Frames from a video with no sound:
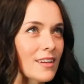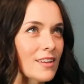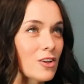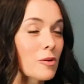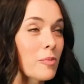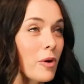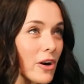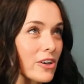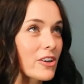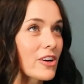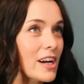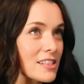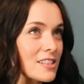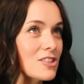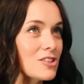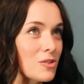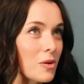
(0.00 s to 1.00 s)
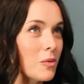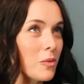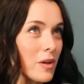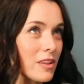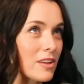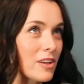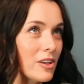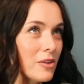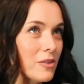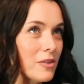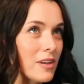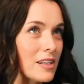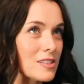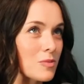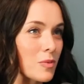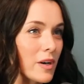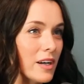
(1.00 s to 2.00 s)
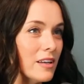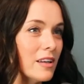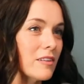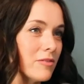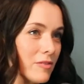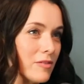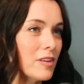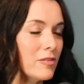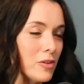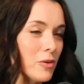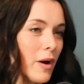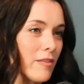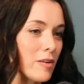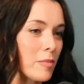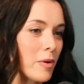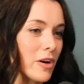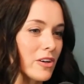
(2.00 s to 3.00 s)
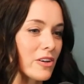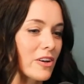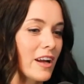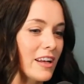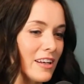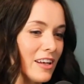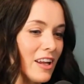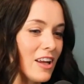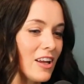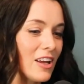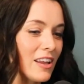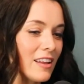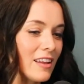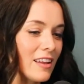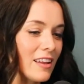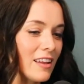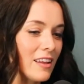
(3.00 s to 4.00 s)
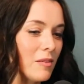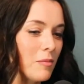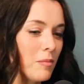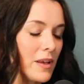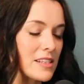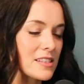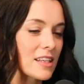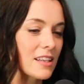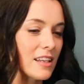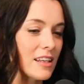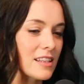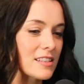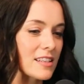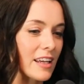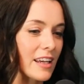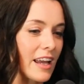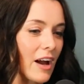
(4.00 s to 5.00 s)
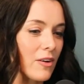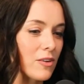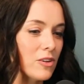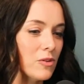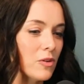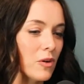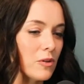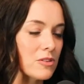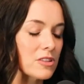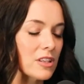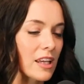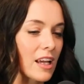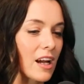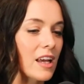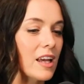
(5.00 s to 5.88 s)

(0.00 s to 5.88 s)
your partner has to do it with you as well if you have a partner. And basically it's like how you go into like a